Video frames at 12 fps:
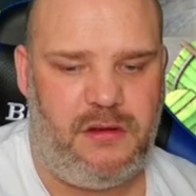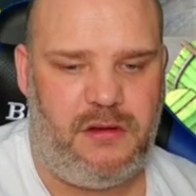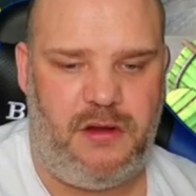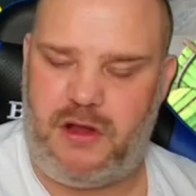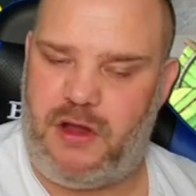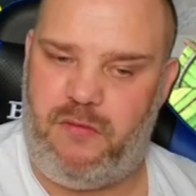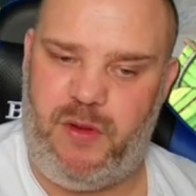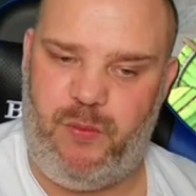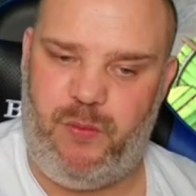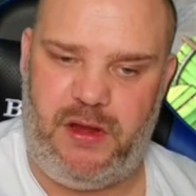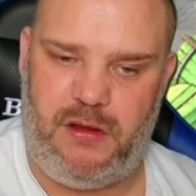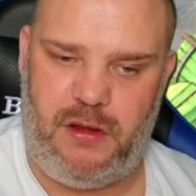I can't
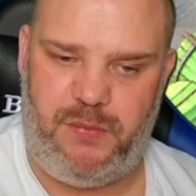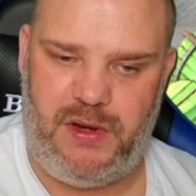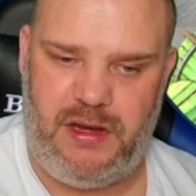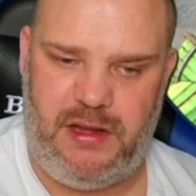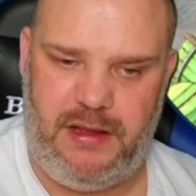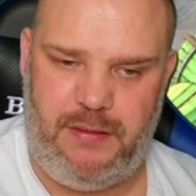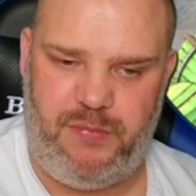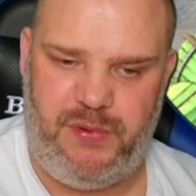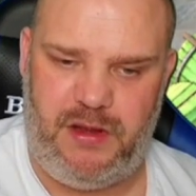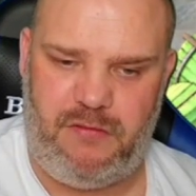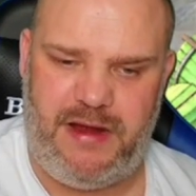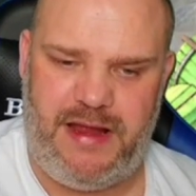remember.
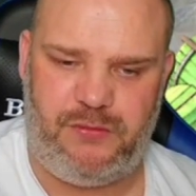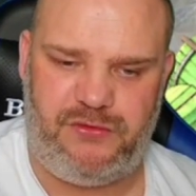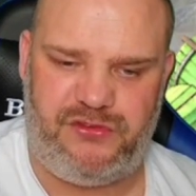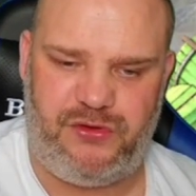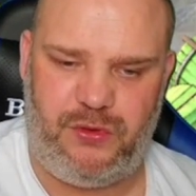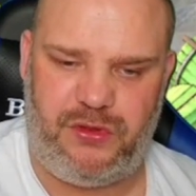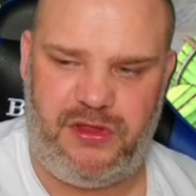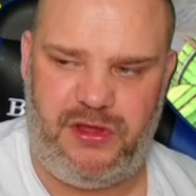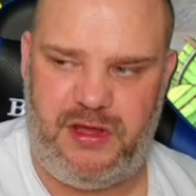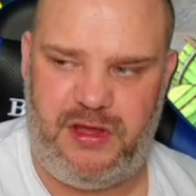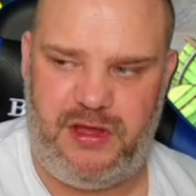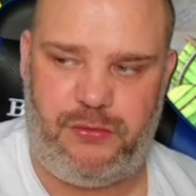But around sort of
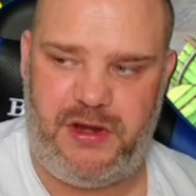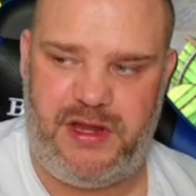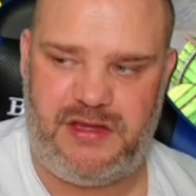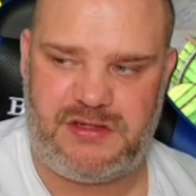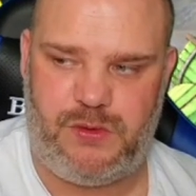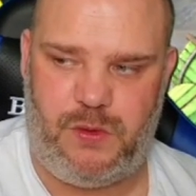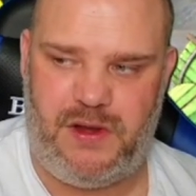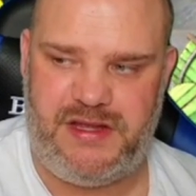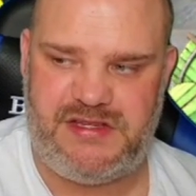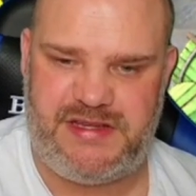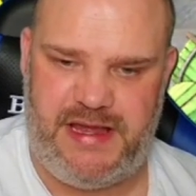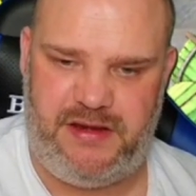33 is
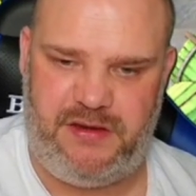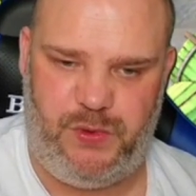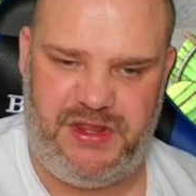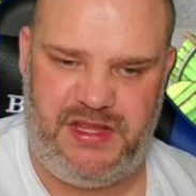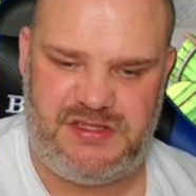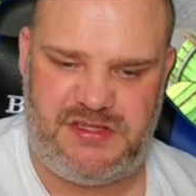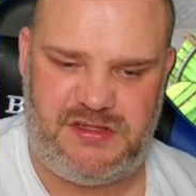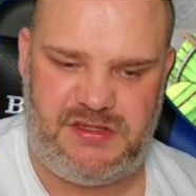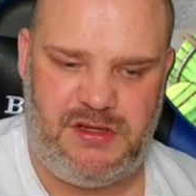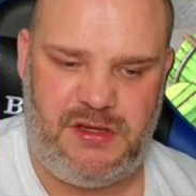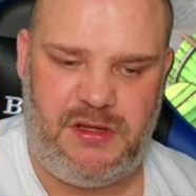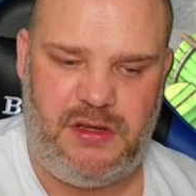quite standard with this
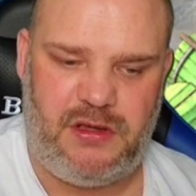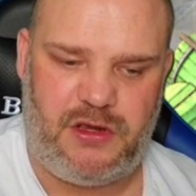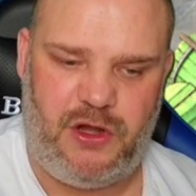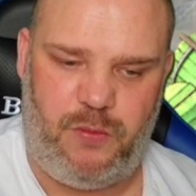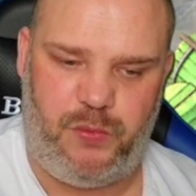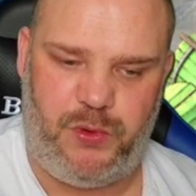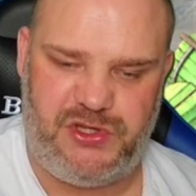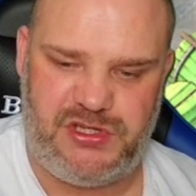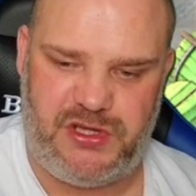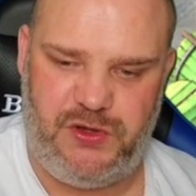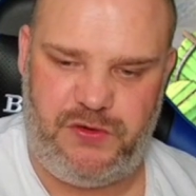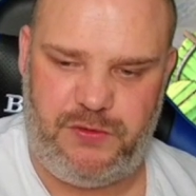comp, which
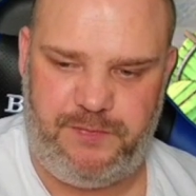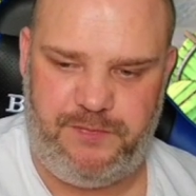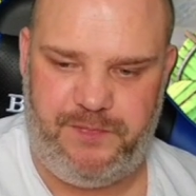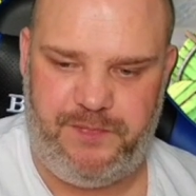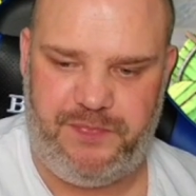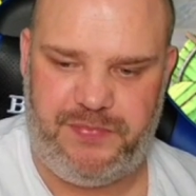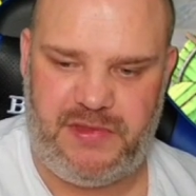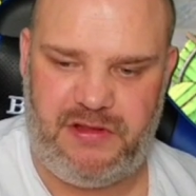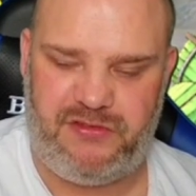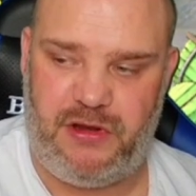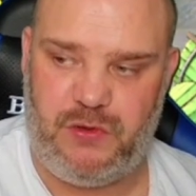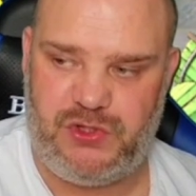is good,
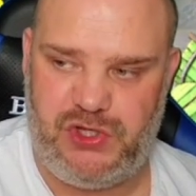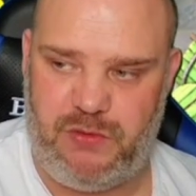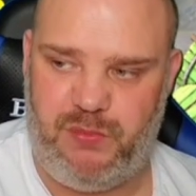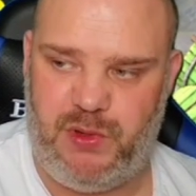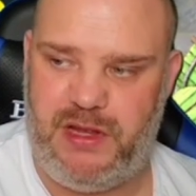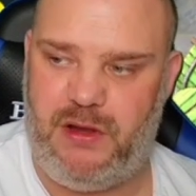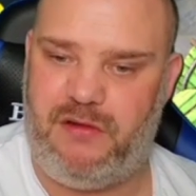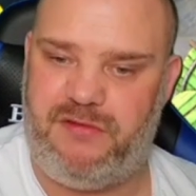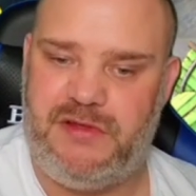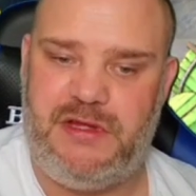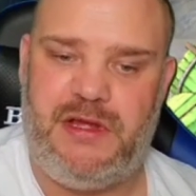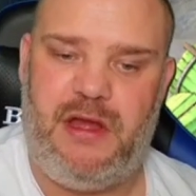so long as you can pull it off.
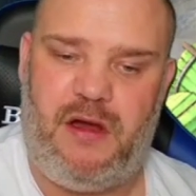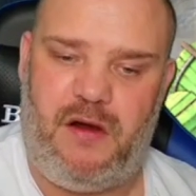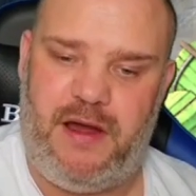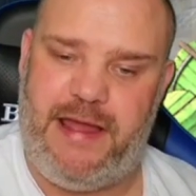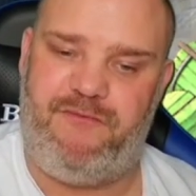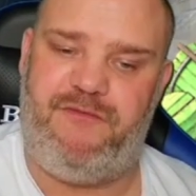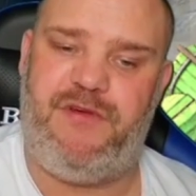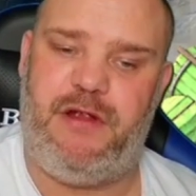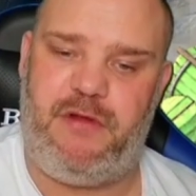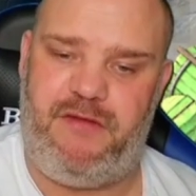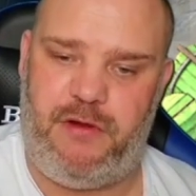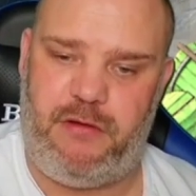I am
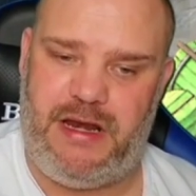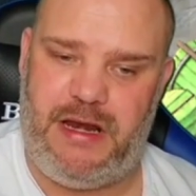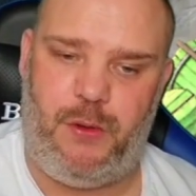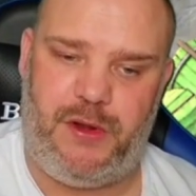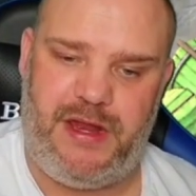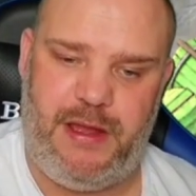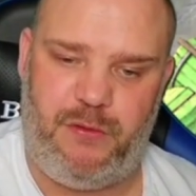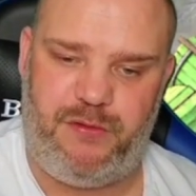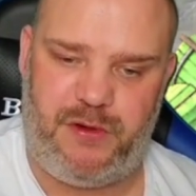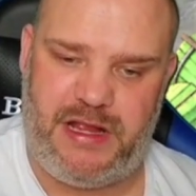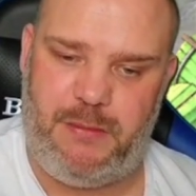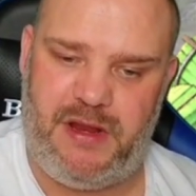very, very low on health
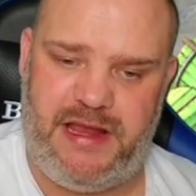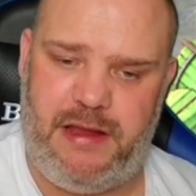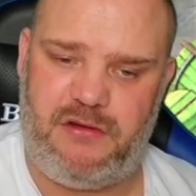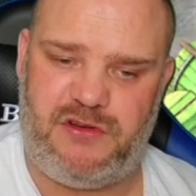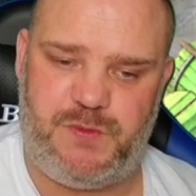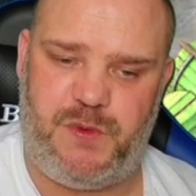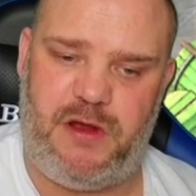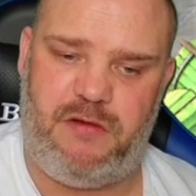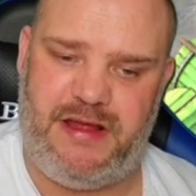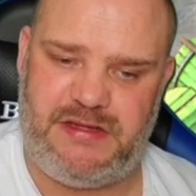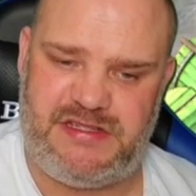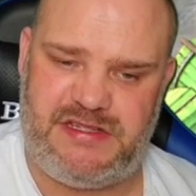on a couple of characters by
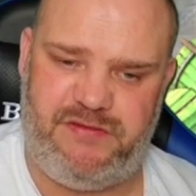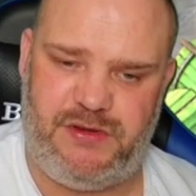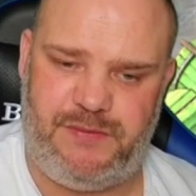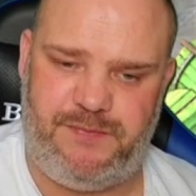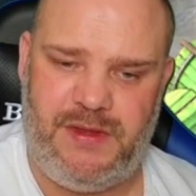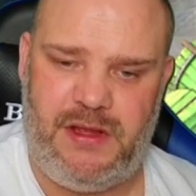round 7.